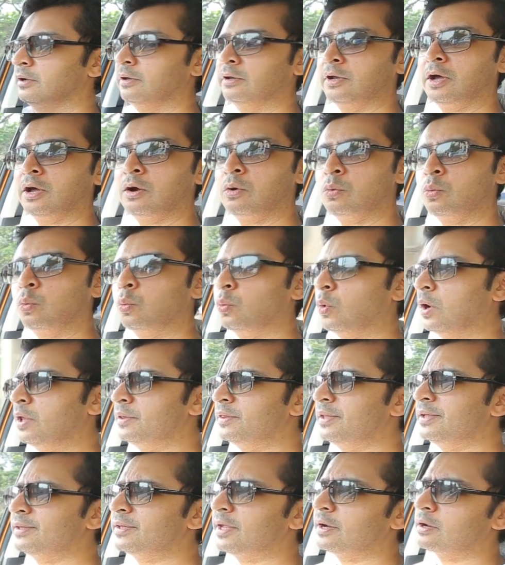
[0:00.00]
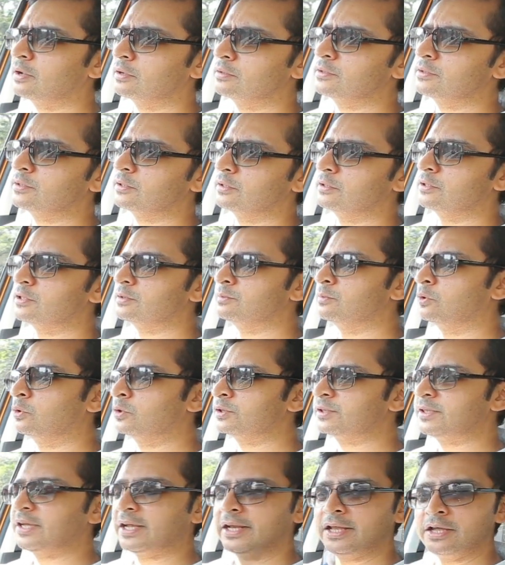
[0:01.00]
Now, one thing that concerns
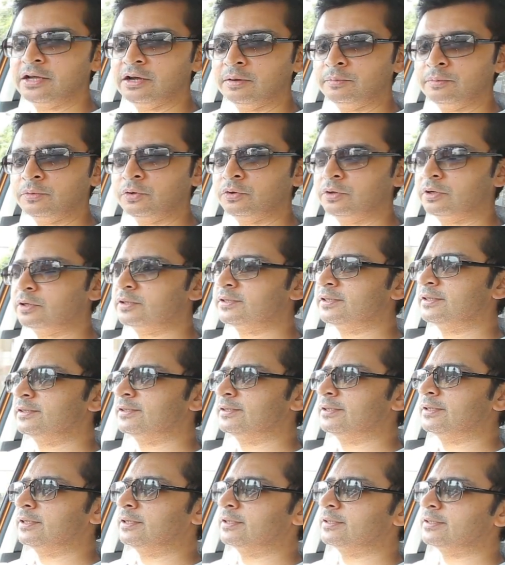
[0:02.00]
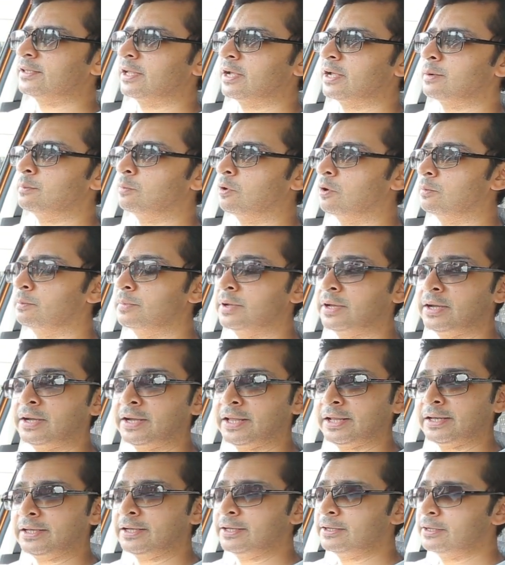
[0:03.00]
most daily commuters in cities like Bombay and
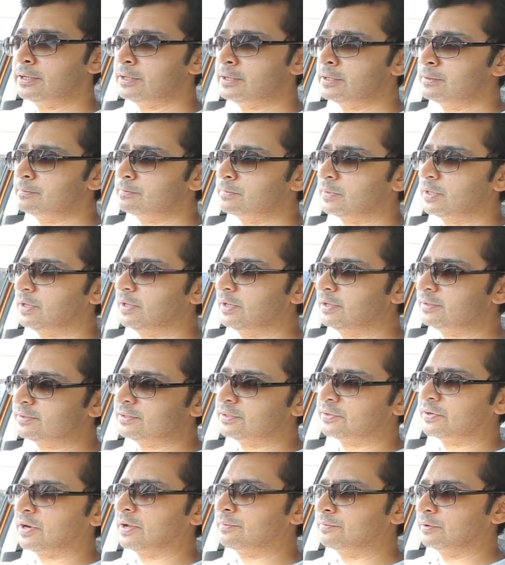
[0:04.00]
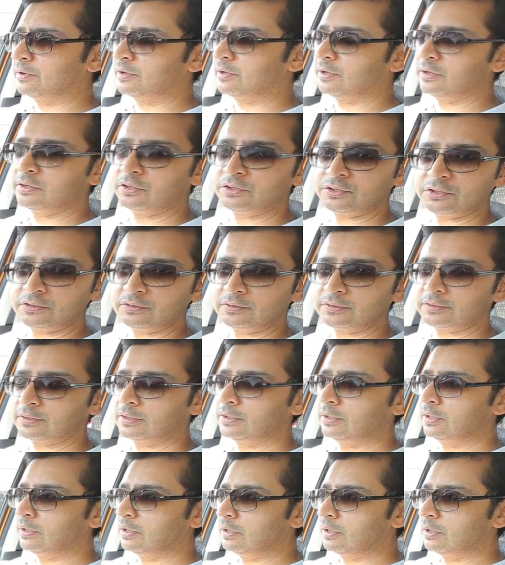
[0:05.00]
Delhi is the traffic conditions.